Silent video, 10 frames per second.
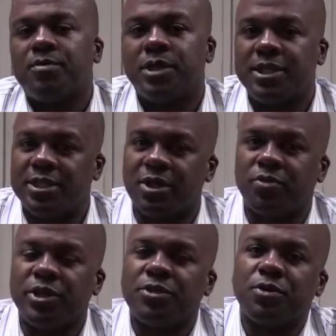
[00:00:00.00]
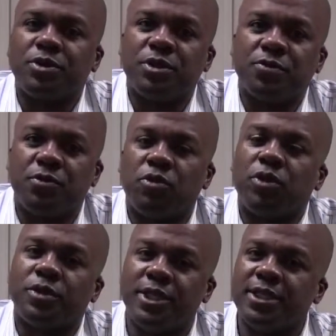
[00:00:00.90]
Please see our resources for
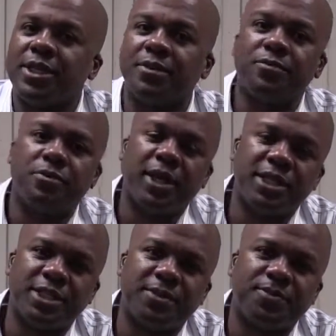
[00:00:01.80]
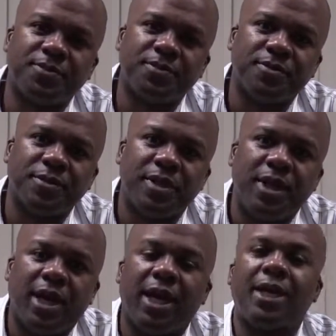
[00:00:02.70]
more detailed information.
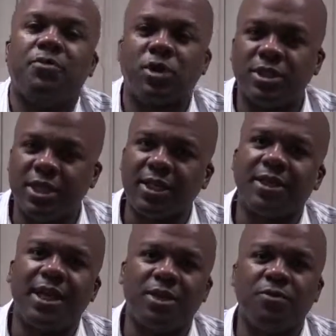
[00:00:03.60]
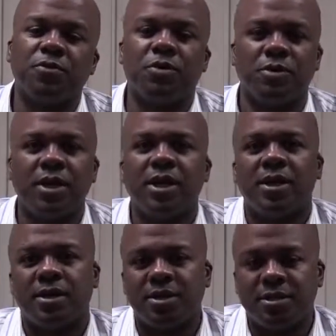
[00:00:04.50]
And once again, thank you for
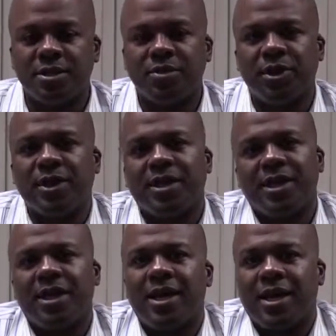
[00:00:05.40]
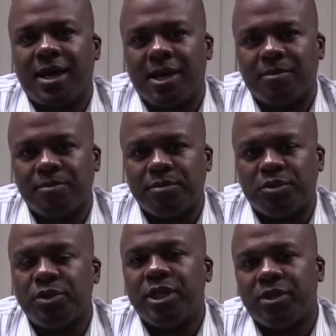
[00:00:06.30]
considering um,
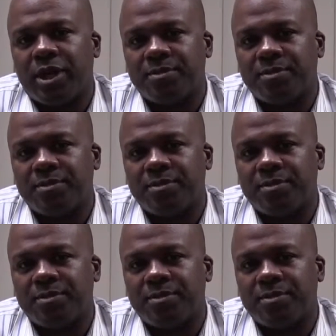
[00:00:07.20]
treating your